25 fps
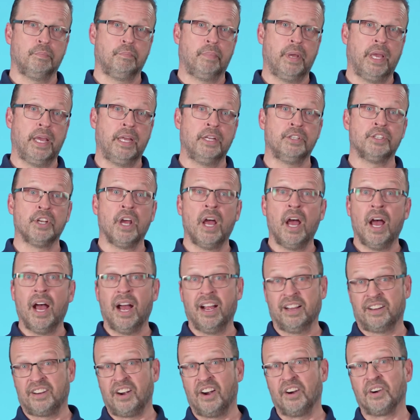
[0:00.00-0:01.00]
page on
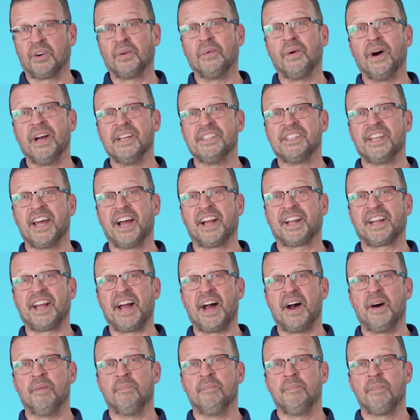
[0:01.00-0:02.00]

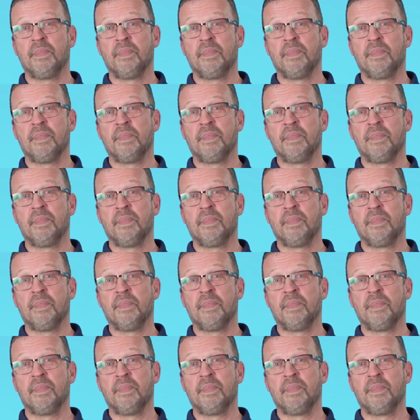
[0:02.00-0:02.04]
CargoWise.com.